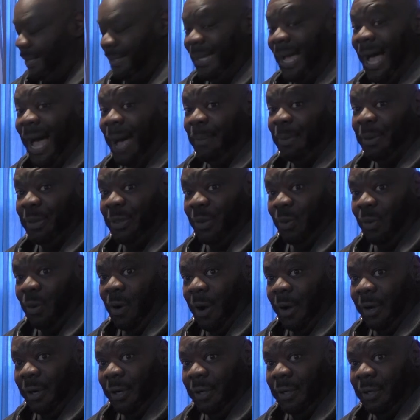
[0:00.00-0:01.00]
top of the
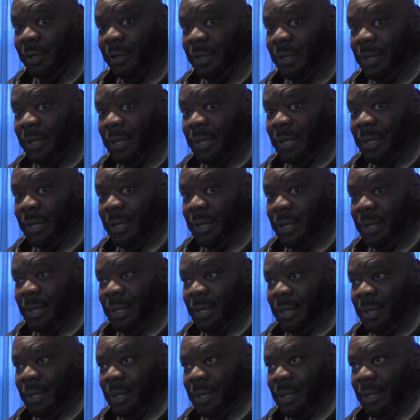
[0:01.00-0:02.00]
water.
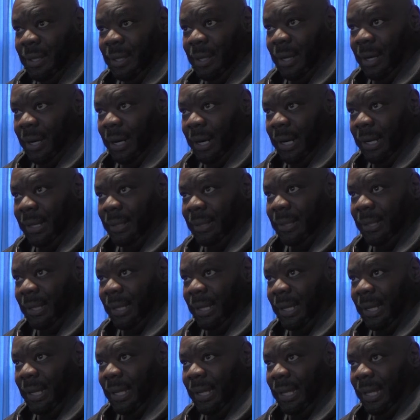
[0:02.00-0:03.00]
All right.
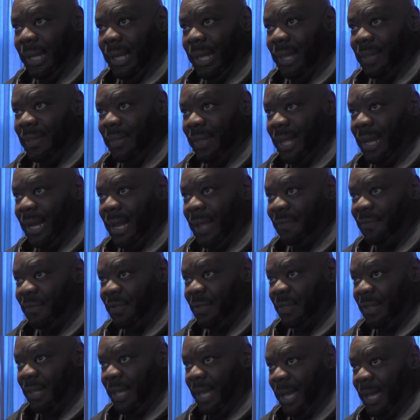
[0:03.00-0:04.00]
And then
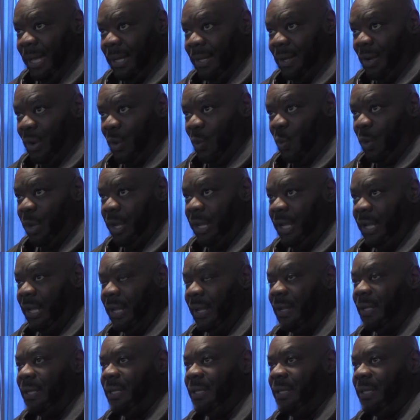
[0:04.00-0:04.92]
after that, we